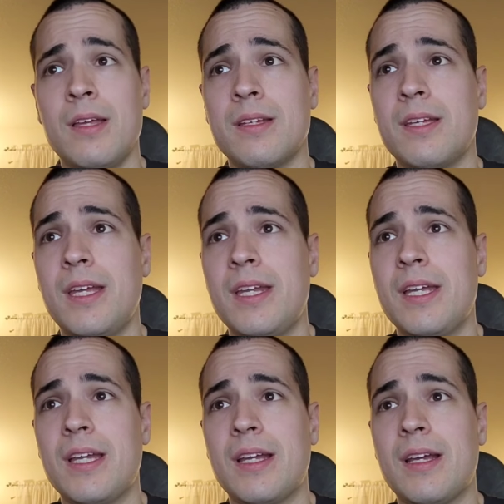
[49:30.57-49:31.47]

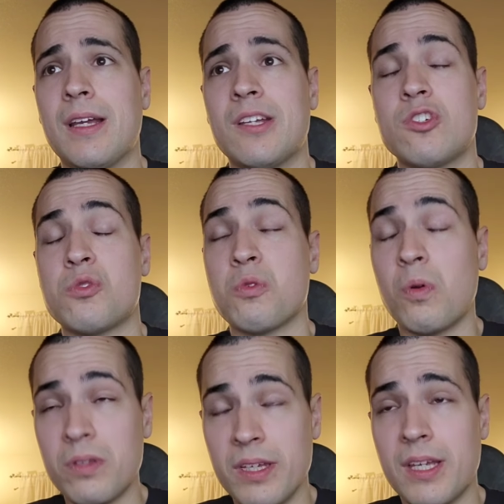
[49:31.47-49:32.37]

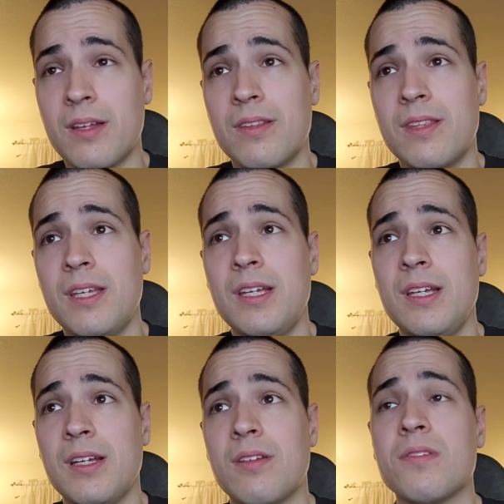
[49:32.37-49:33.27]
controlling
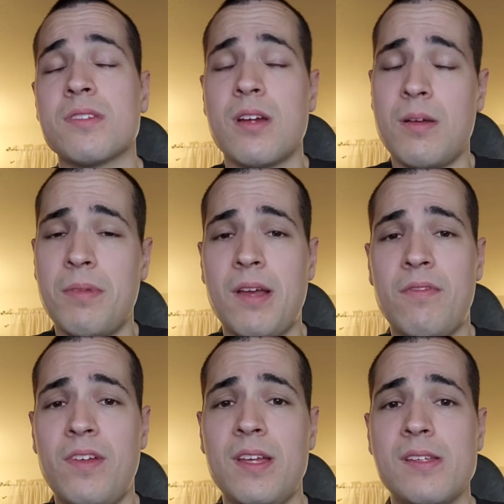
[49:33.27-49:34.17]
the close combat
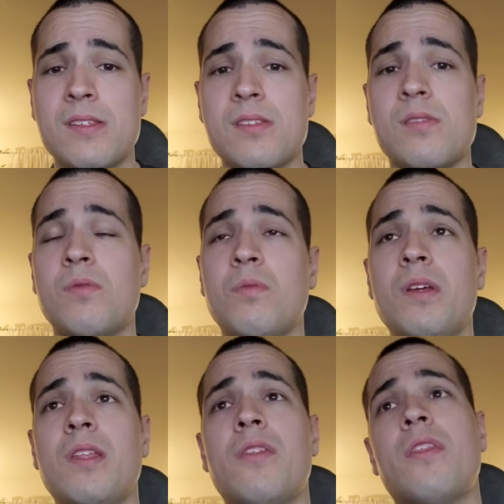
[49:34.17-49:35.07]
phase
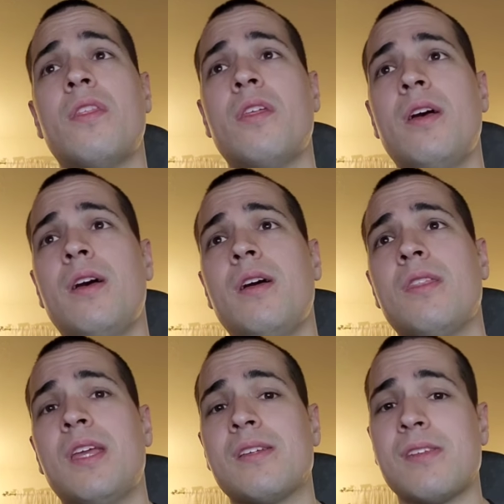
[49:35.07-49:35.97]
with
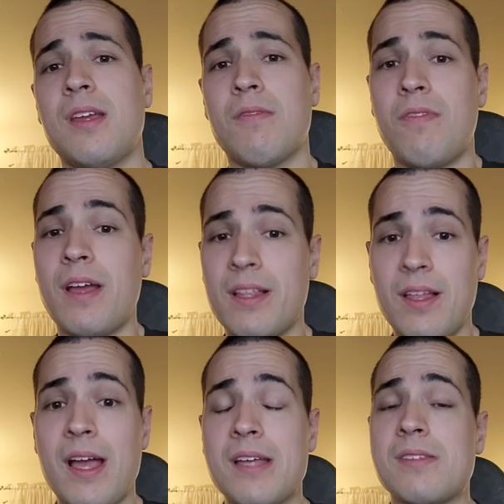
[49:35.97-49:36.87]
things like Fight
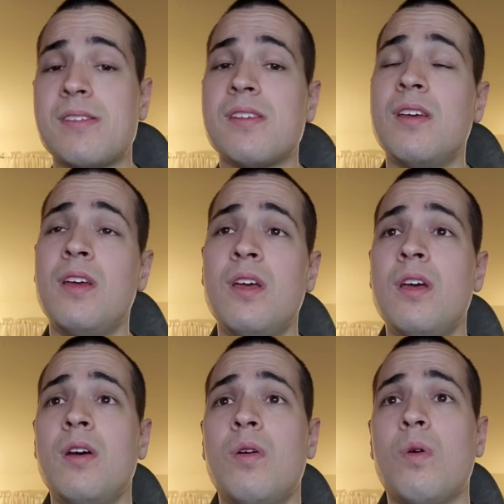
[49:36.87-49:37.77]
Last
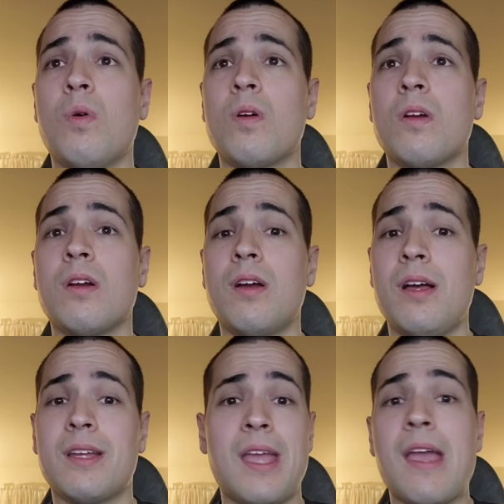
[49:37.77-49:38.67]
or
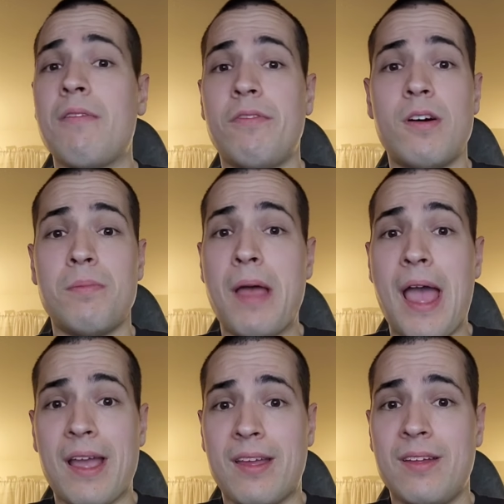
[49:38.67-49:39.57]
Can't Fall
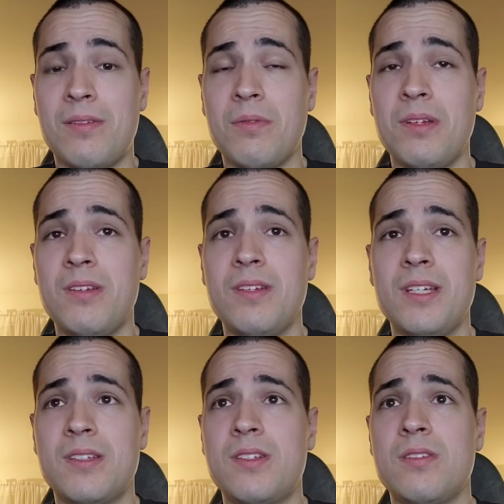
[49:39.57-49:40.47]
Back when you
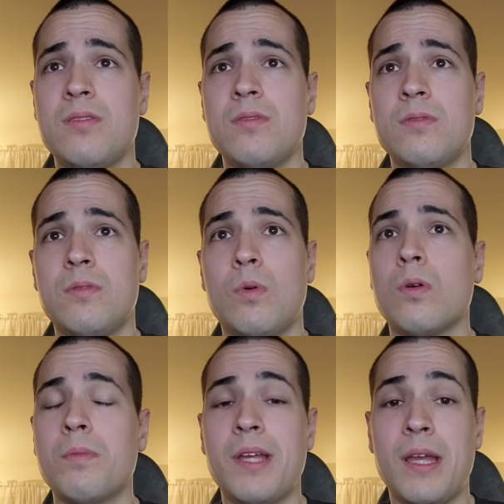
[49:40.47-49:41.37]
need to, or
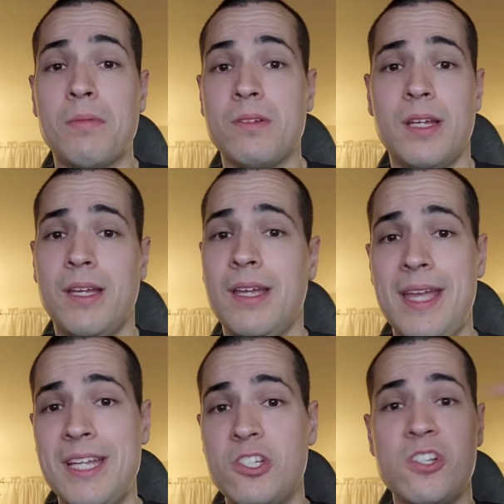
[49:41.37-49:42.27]
being able to
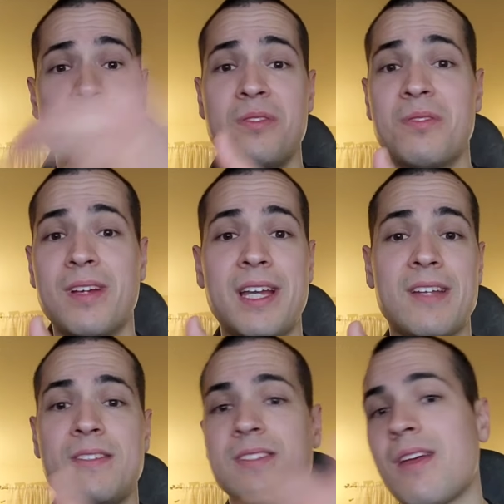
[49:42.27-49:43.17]
hit you and
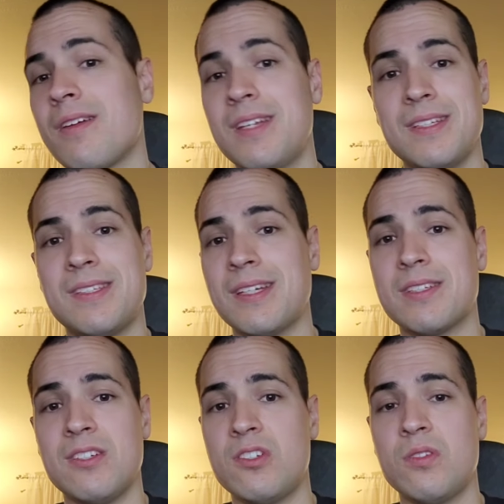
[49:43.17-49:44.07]
consolidate 6
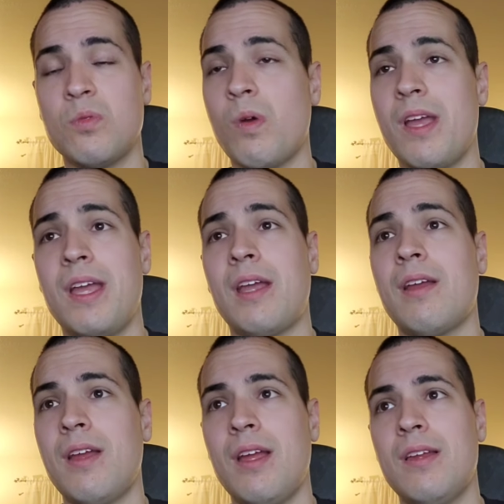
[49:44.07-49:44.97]
inches away
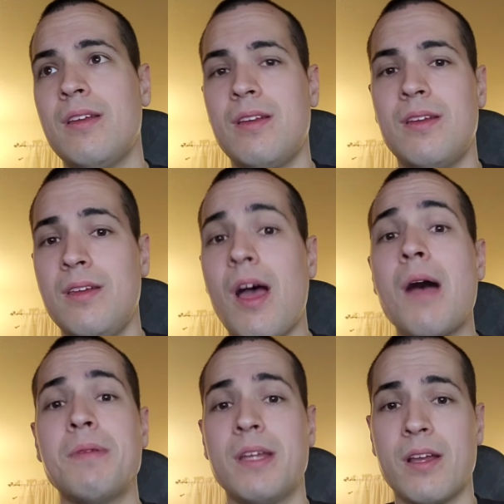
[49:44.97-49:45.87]
and
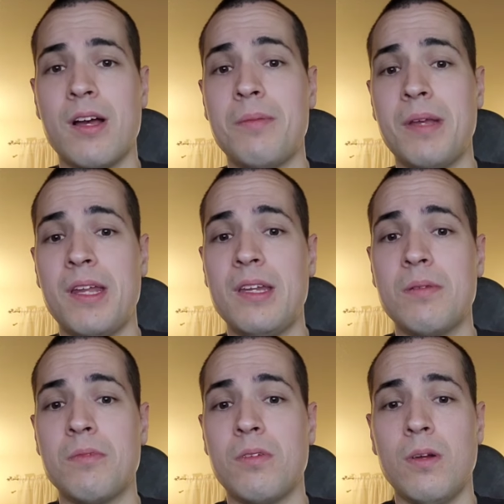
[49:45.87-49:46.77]
not be in combat
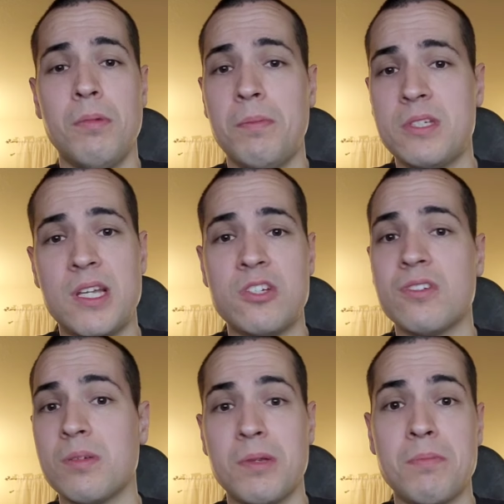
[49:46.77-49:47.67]
anymore, but
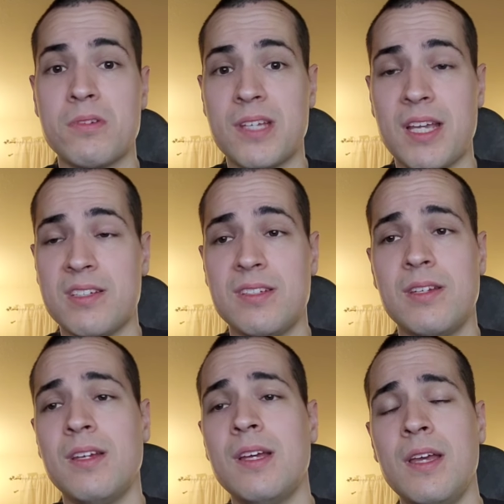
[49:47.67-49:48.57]
potentially be protected.
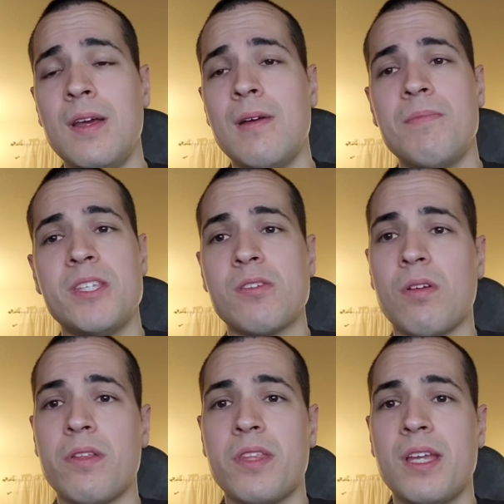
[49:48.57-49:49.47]
These are
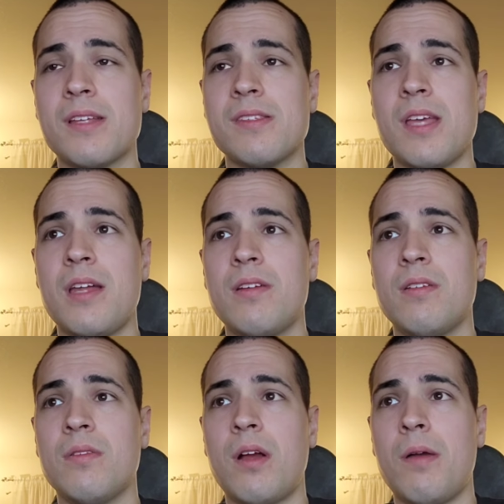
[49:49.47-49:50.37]
all things that
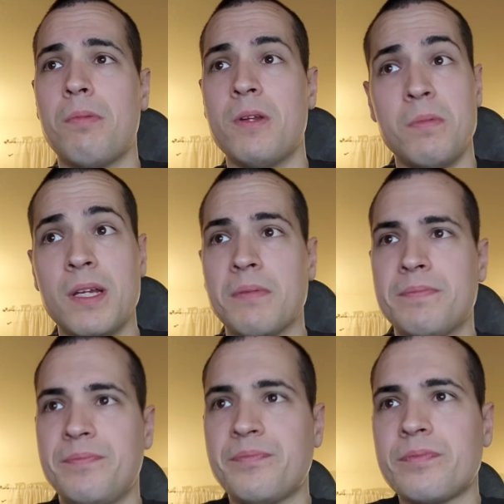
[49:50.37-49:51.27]
are pretty big.
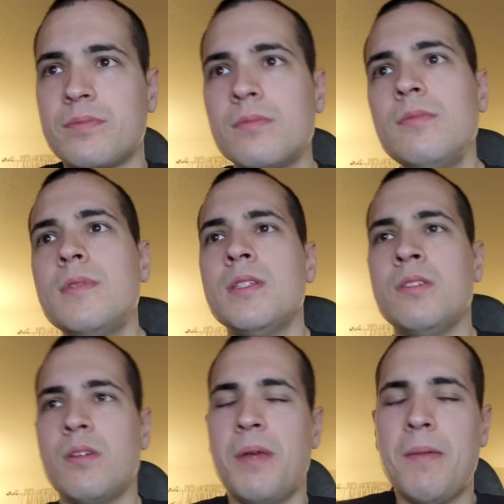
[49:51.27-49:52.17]

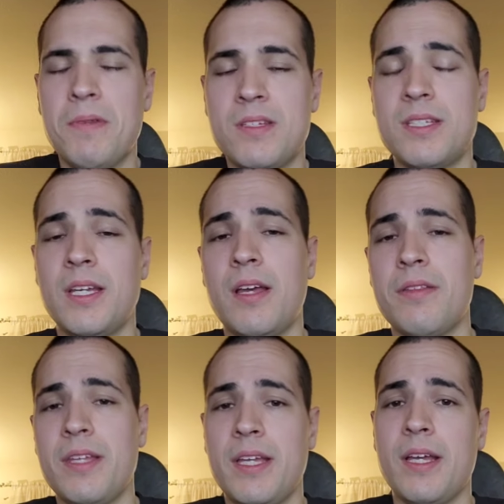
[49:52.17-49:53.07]
So I'm happy to see how
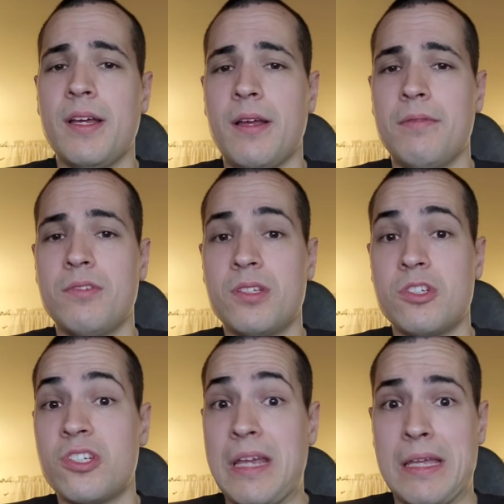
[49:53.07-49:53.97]
they
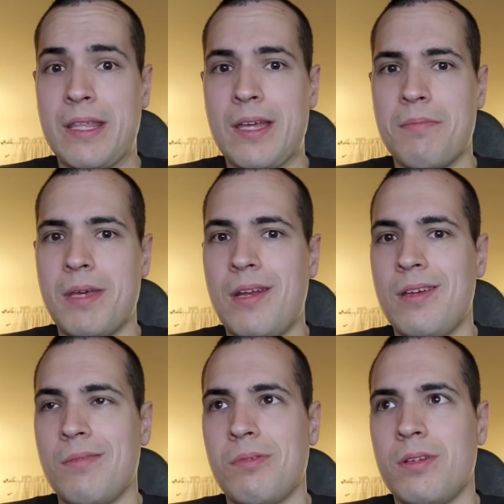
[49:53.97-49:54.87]
shake that meta
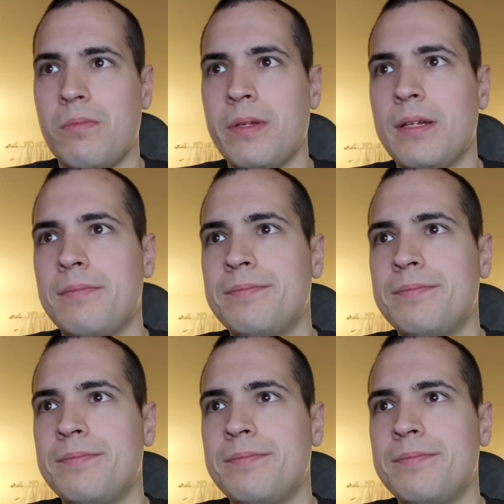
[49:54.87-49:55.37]
up a little bit.